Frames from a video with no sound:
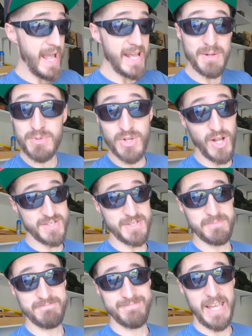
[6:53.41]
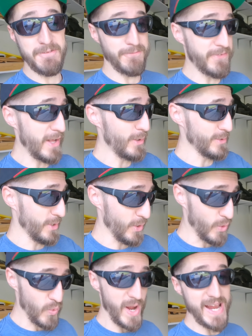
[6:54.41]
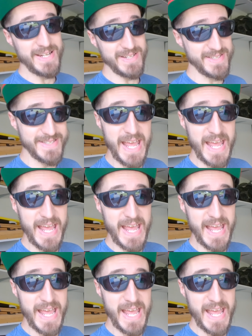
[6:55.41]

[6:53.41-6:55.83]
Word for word: And it was awesome. It felt great.